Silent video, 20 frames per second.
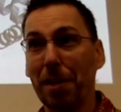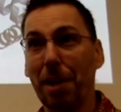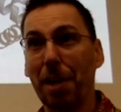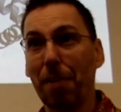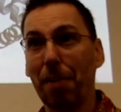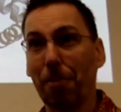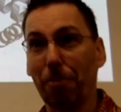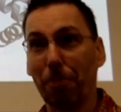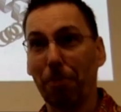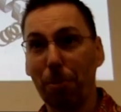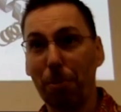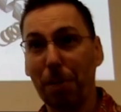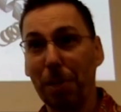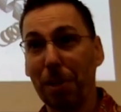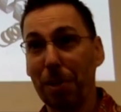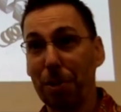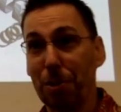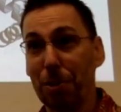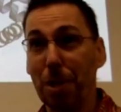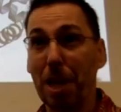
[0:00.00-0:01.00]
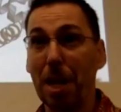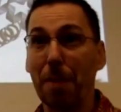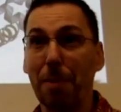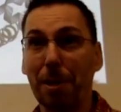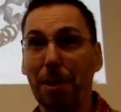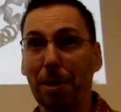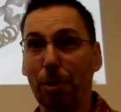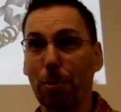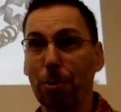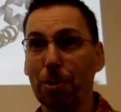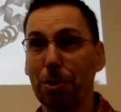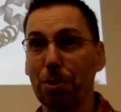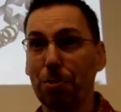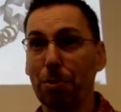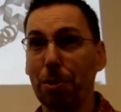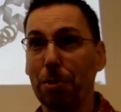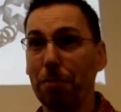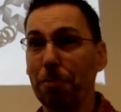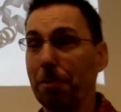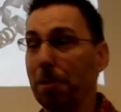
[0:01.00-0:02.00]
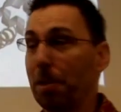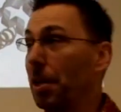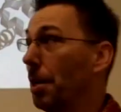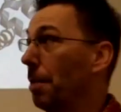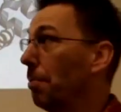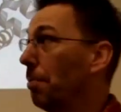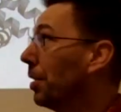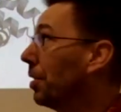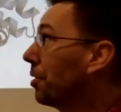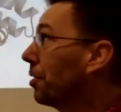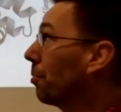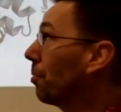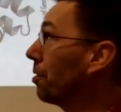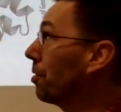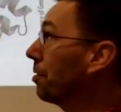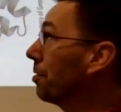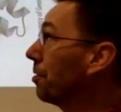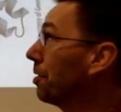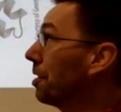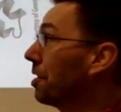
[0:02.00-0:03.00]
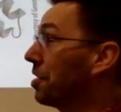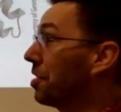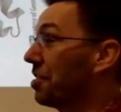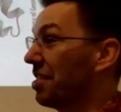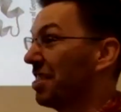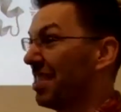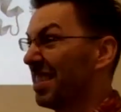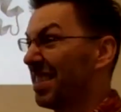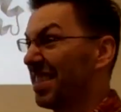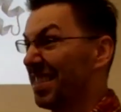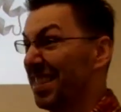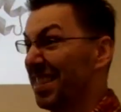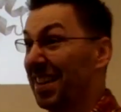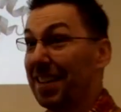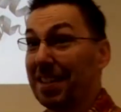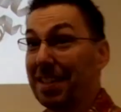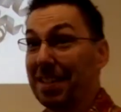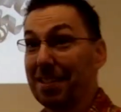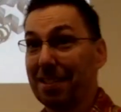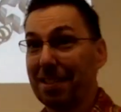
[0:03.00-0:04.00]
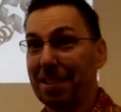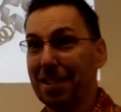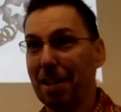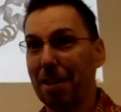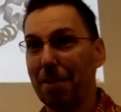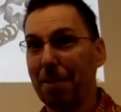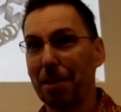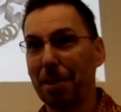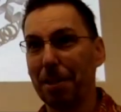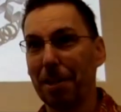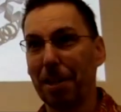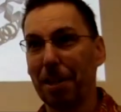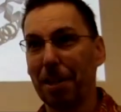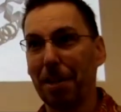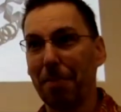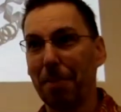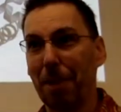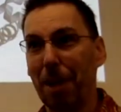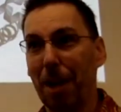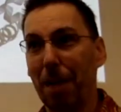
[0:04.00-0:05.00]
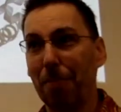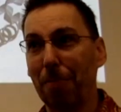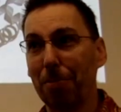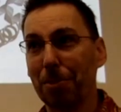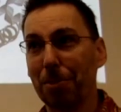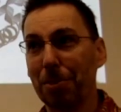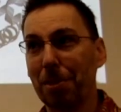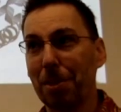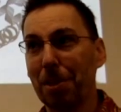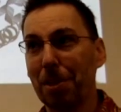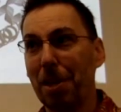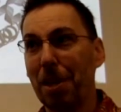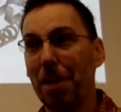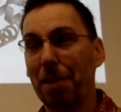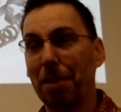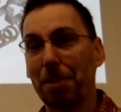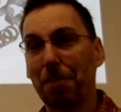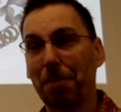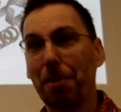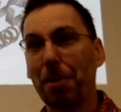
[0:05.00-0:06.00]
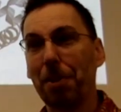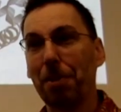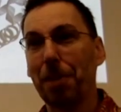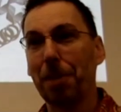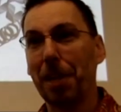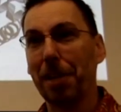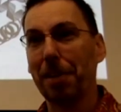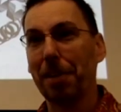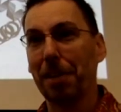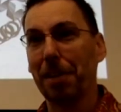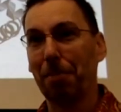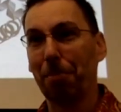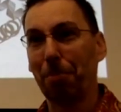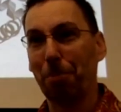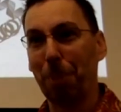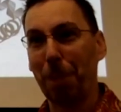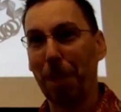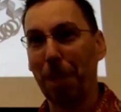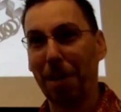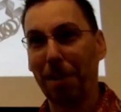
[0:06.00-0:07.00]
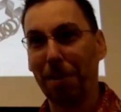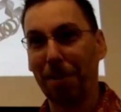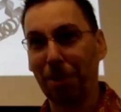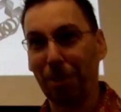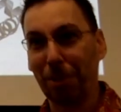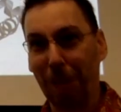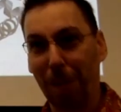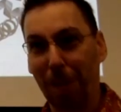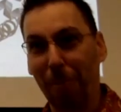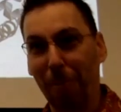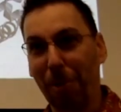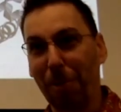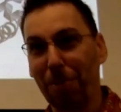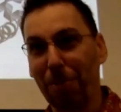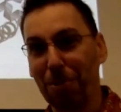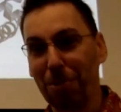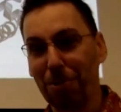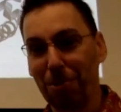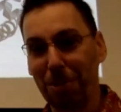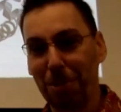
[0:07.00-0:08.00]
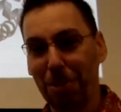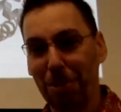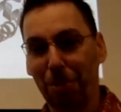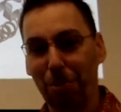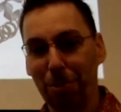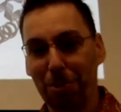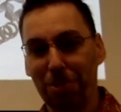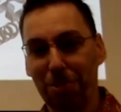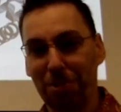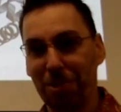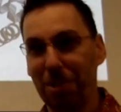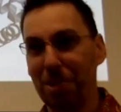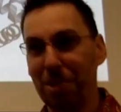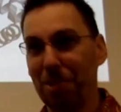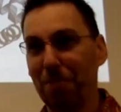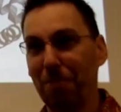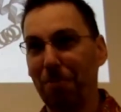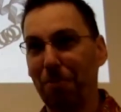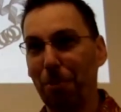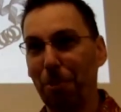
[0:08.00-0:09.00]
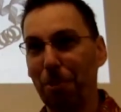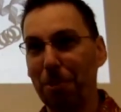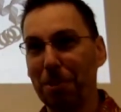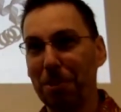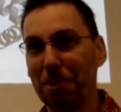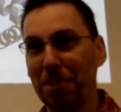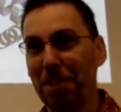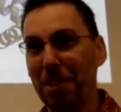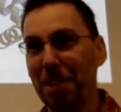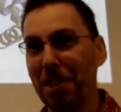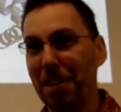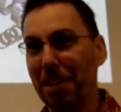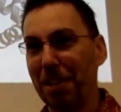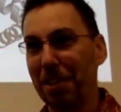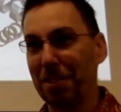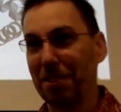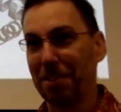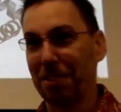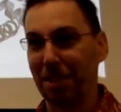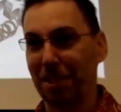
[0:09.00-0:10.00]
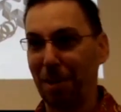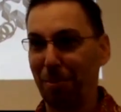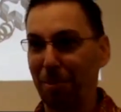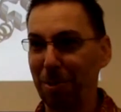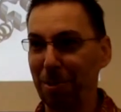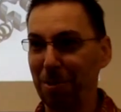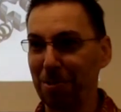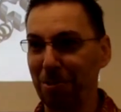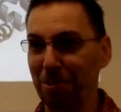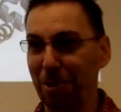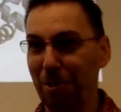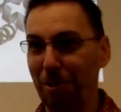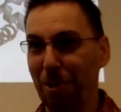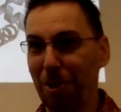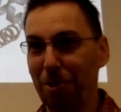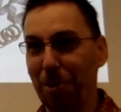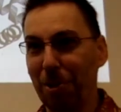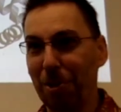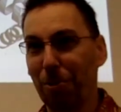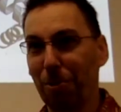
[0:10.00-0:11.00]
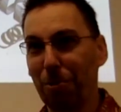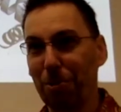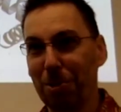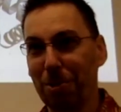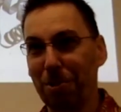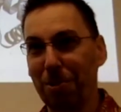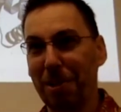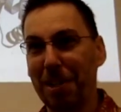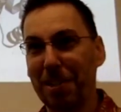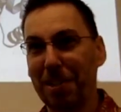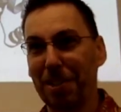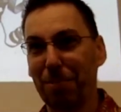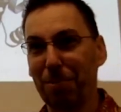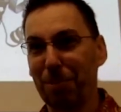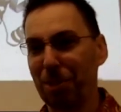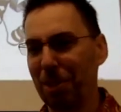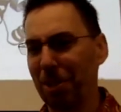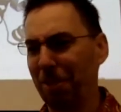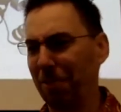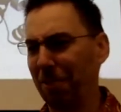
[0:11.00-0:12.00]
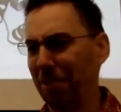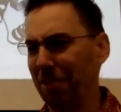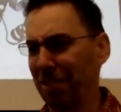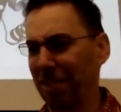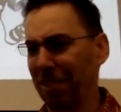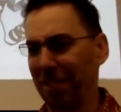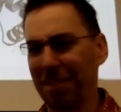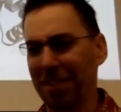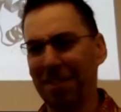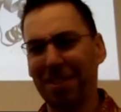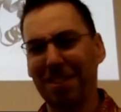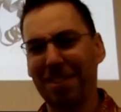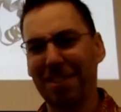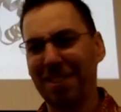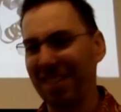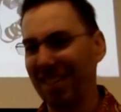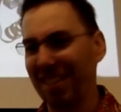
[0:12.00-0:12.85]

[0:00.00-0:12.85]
hydrophobic that you can't make a crystal of, because crystallization is not easy. I mean, I was very glad that we had collaborators who did the crystallization for us, because a couple years later I tried to crystallize some stuff and I was like, this,